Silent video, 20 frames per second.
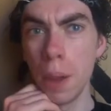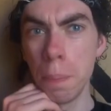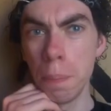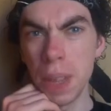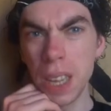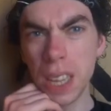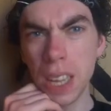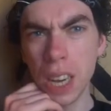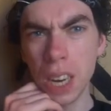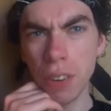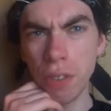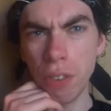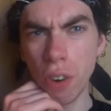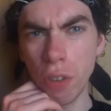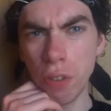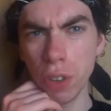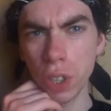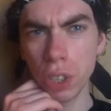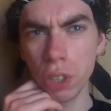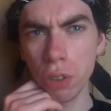Be careful
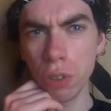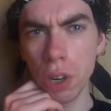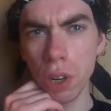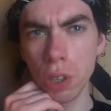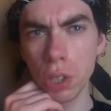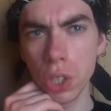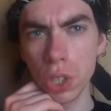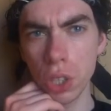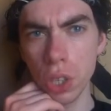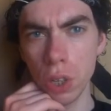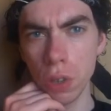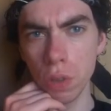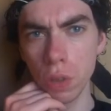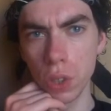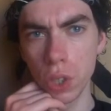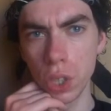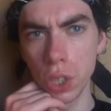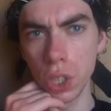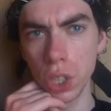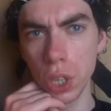for throwing
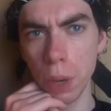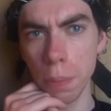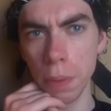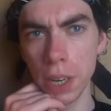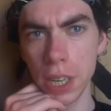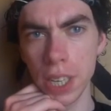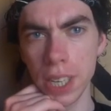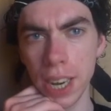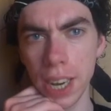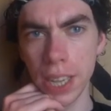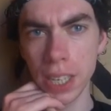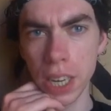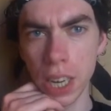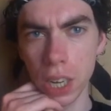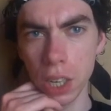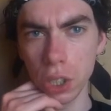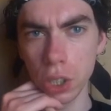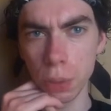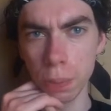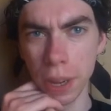stones in somebody's glass
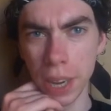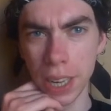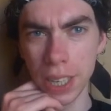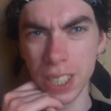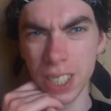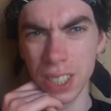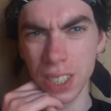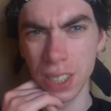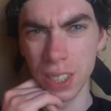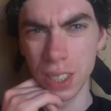house, mate.